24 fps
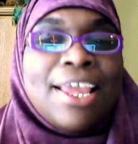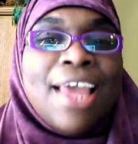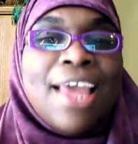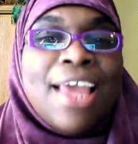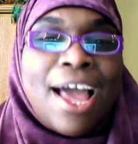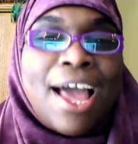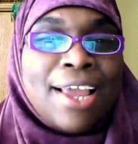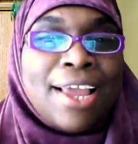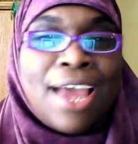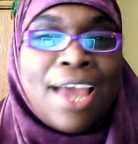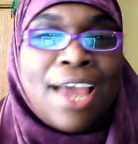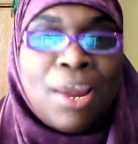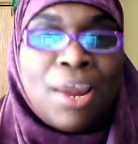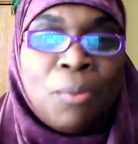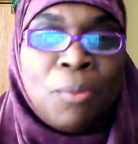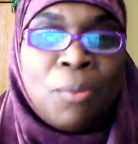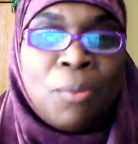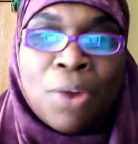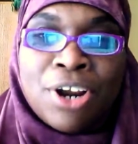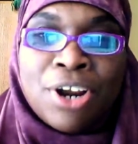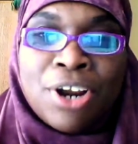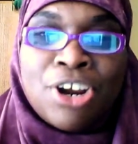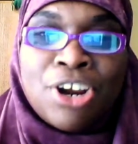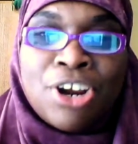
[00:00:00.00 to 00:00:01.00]
I kind of
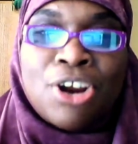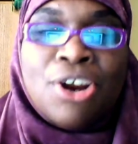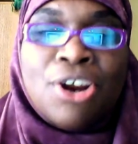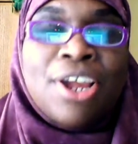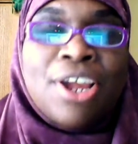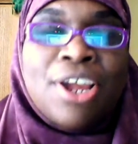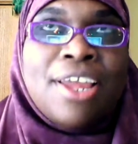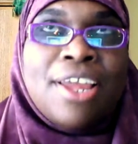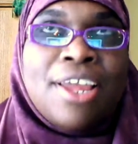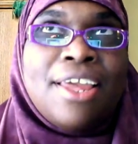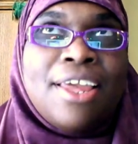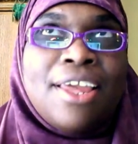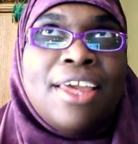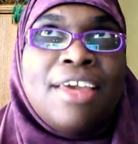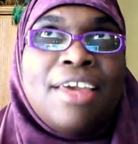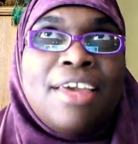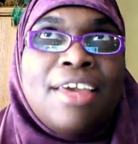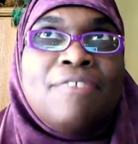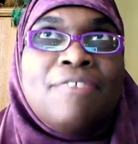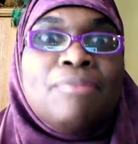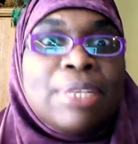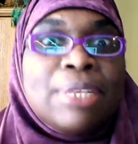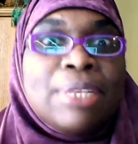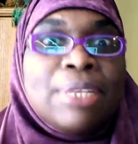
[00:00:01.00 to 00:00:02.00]
wonder
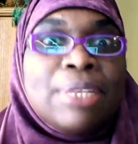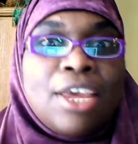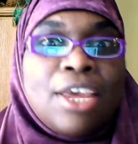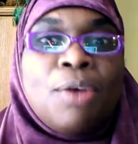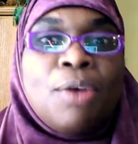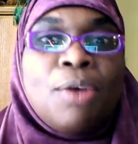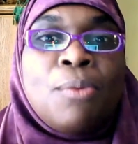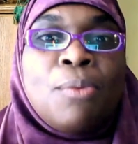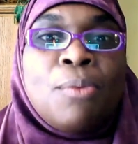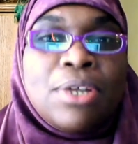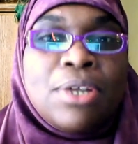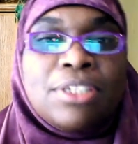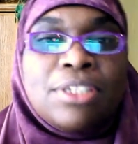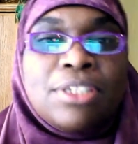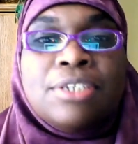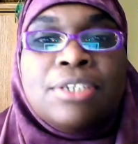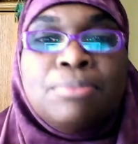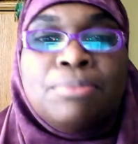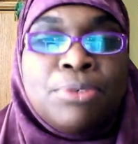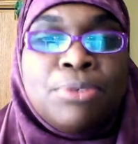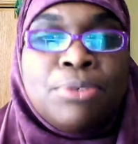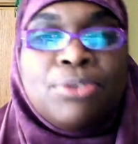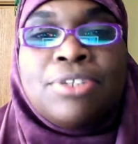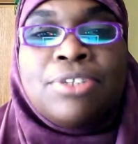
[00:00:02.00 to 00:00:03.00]
if Mateo wasn't
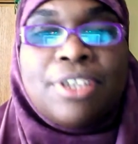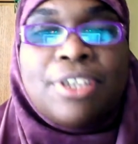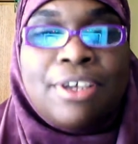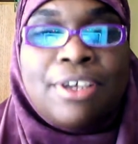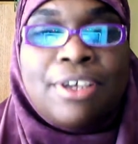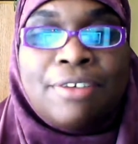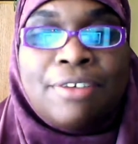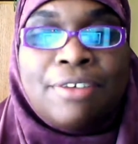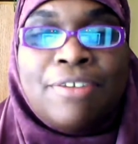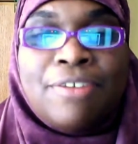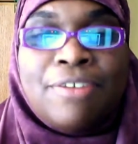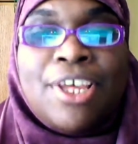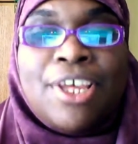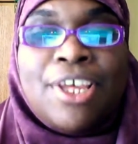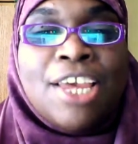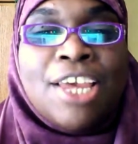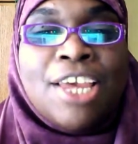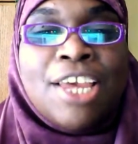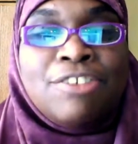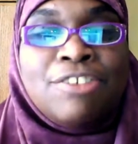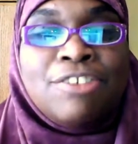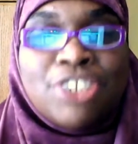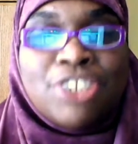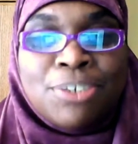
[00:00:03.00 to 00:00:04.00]
abusive,
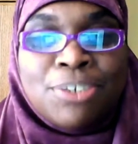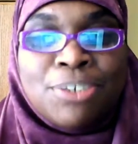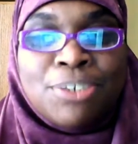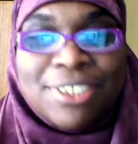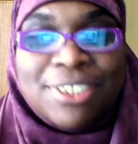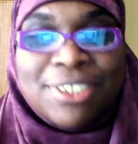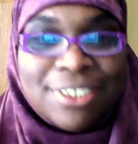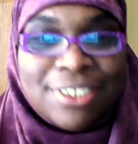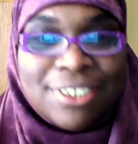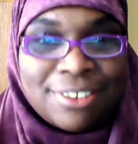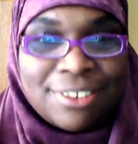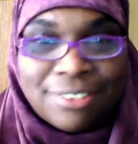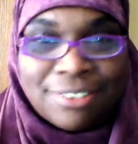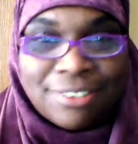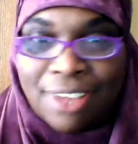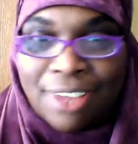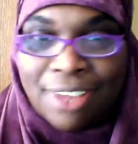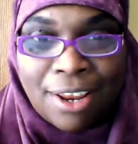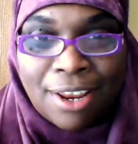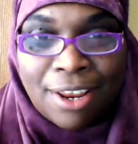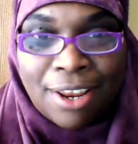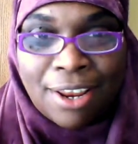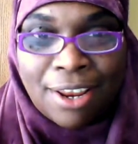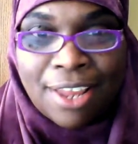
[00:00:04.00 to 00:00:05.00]
if she would have just
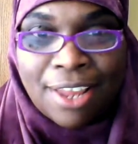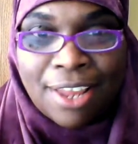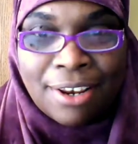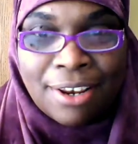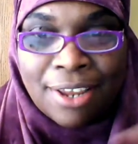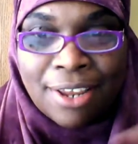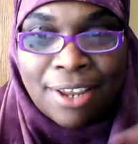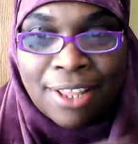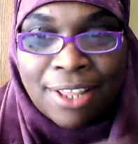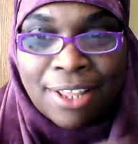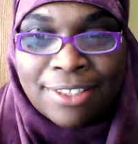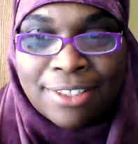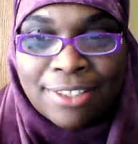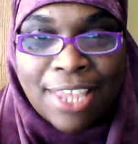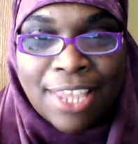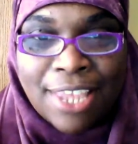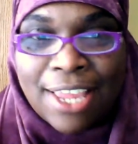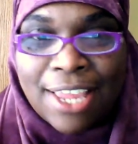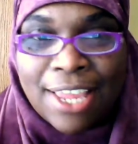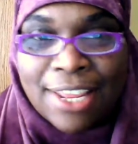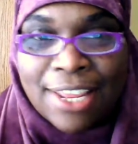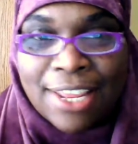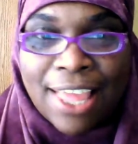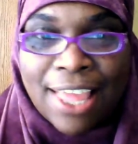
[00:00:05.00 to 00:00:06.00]
stayed and
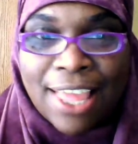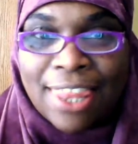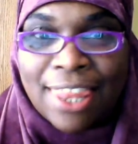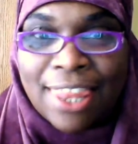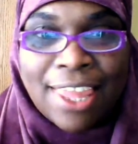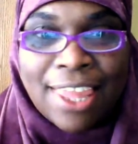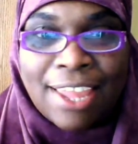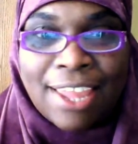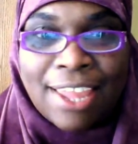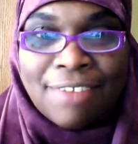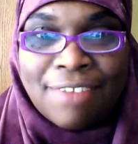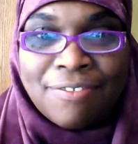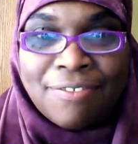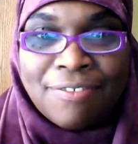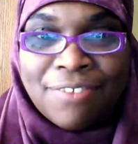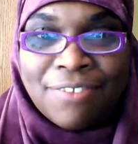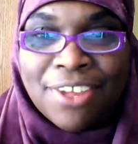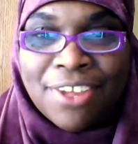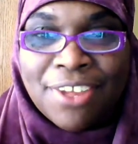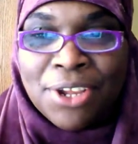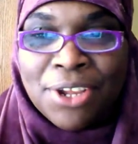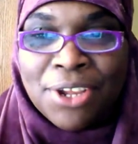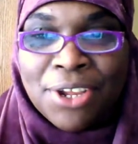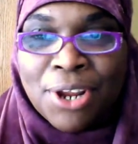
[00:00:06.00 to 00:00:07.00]
stayed in that life.
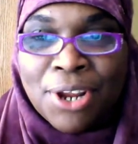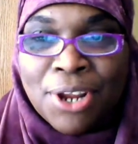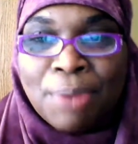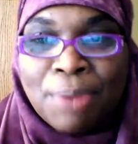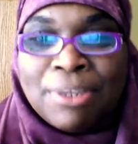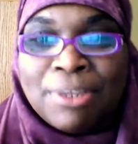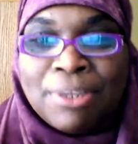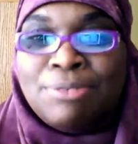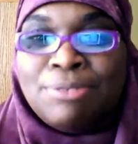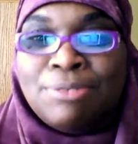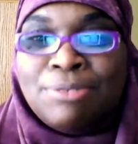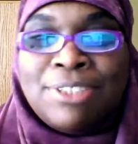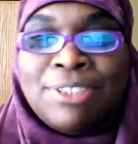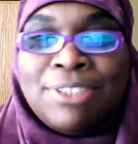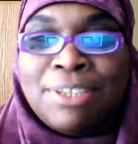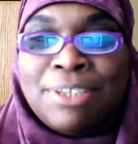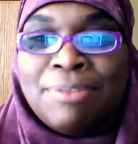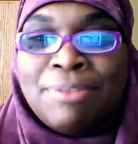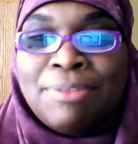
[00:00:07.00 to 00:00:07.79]
Because it was something